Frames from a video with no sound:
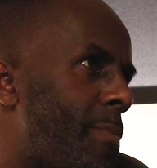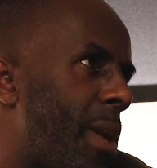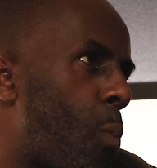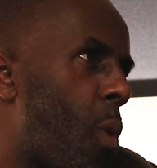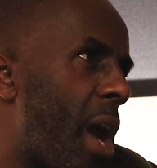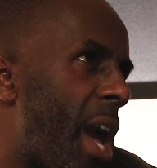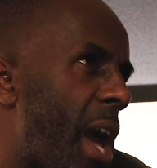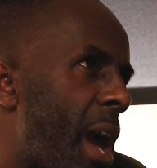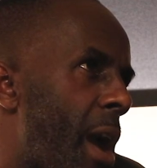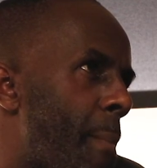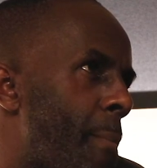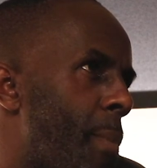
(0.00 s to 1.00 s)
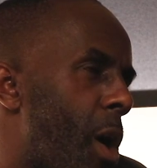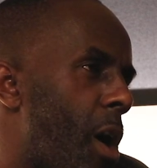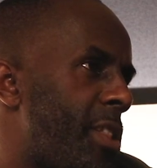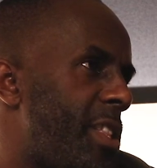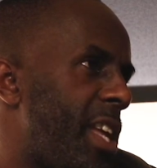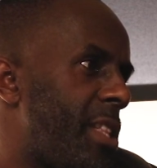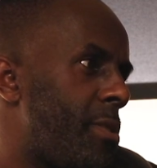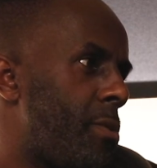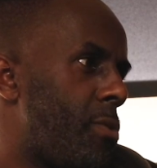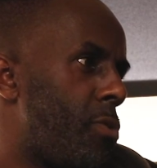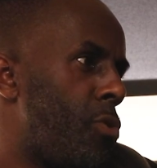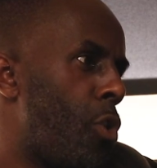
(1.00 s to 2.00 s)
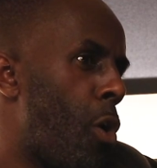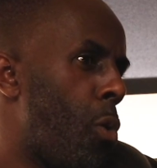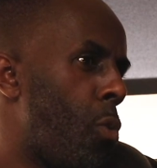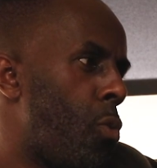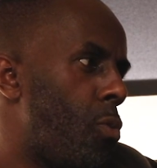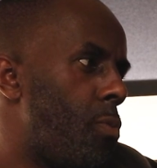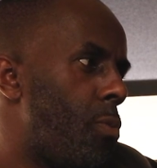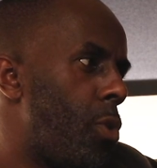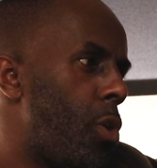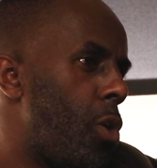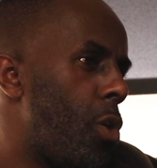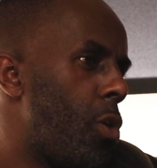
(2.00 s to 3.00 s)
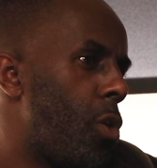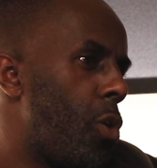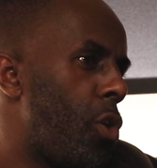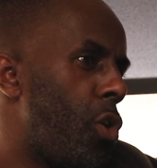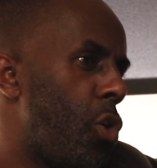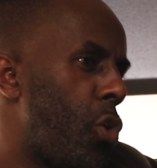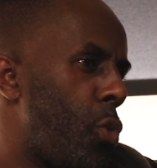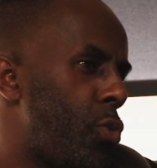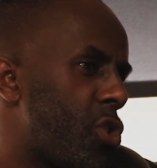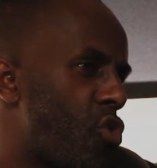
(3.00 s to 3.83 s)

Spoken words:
me where I didn't know who to